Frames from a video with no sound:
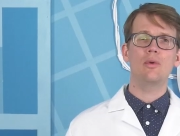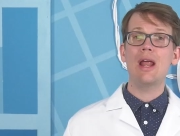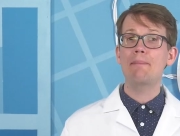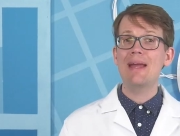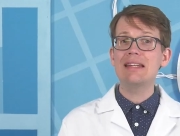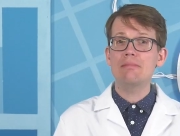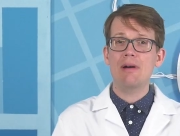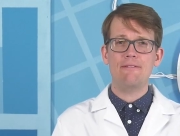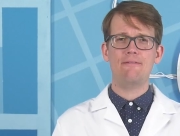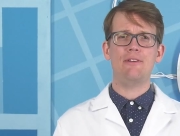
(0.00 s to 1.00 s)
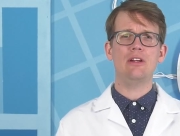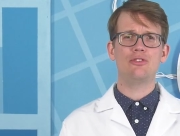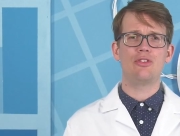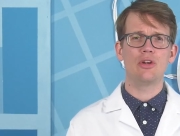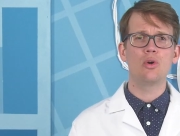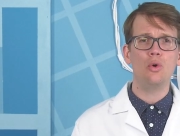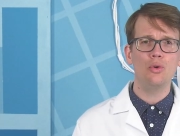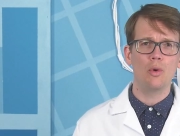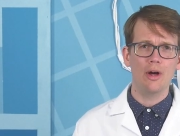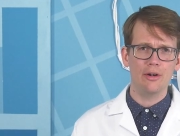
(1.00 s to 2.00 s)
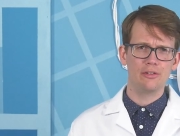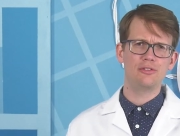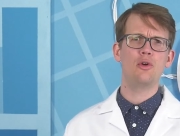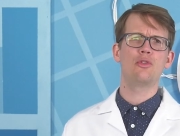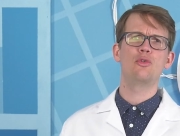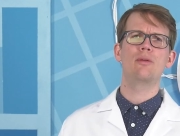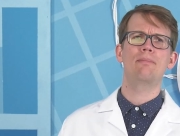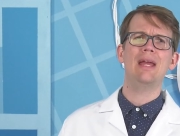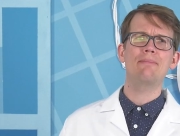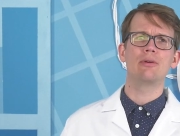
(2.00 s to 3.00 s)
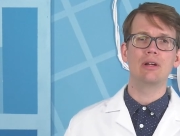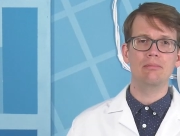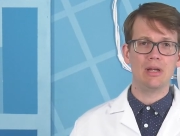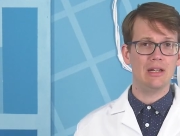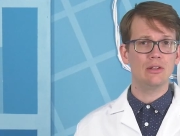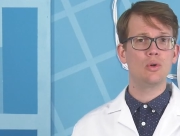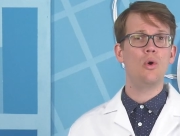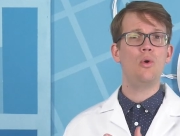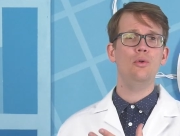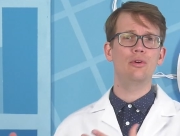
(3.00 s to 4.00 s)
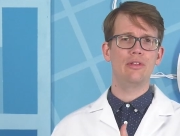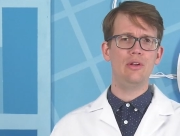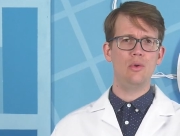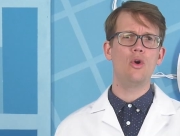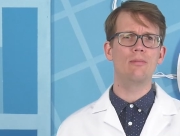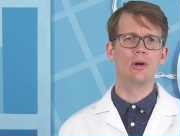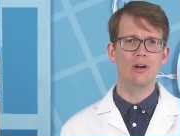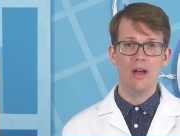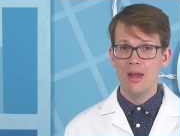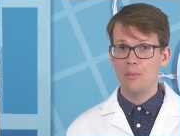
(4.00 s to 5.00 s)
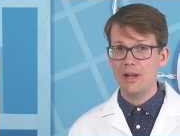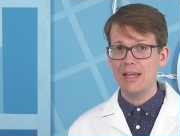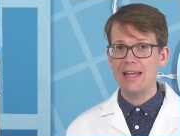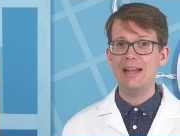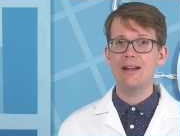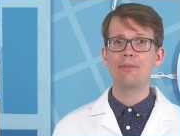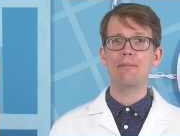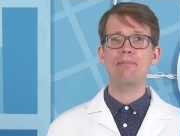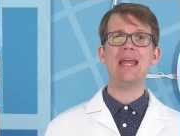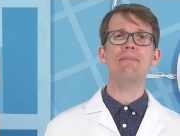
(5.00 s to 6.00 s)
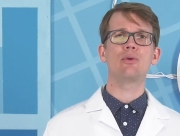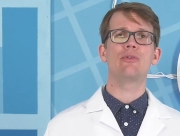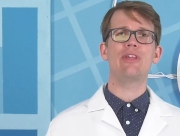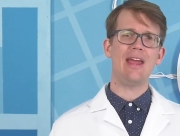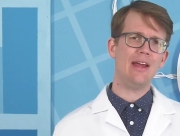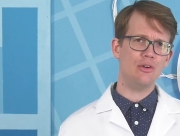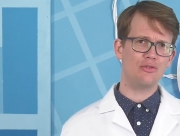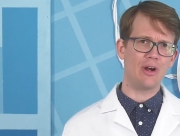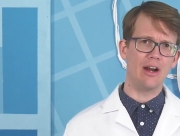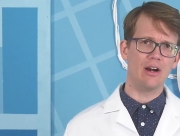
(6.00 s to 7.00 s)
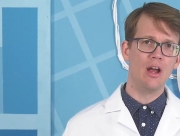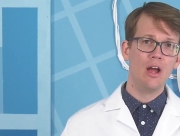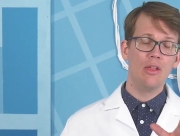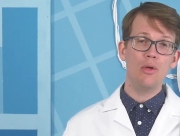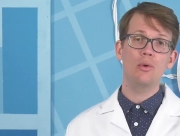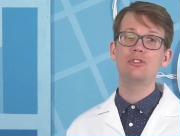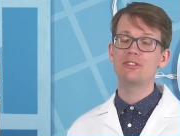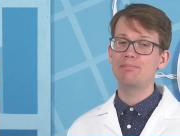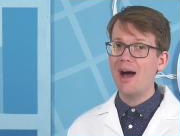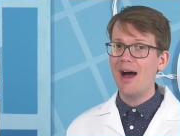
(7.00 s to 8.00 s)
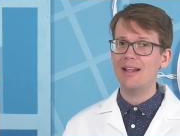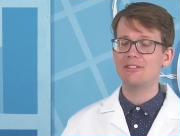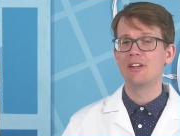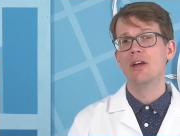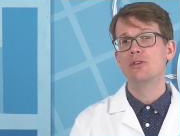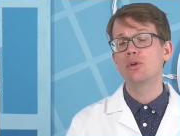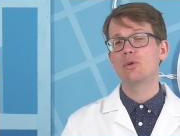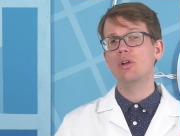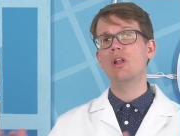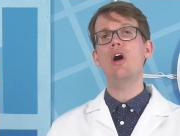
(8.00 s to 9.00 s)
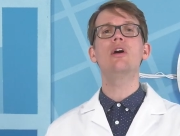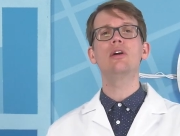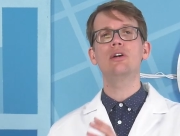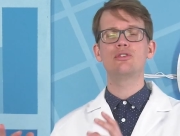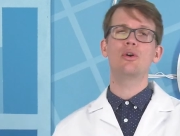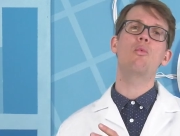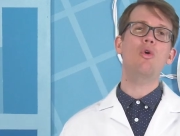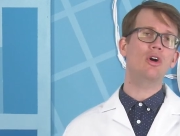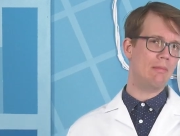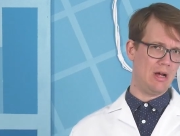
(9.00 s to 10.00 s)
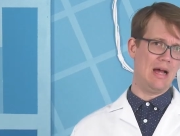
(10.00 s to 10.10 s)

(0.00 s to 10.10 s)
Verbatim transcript: When I painted my fish, the cold water soaked through the paper and made it colder than normal. When I heated up the paper with the hair dryer, those spots took longer to warm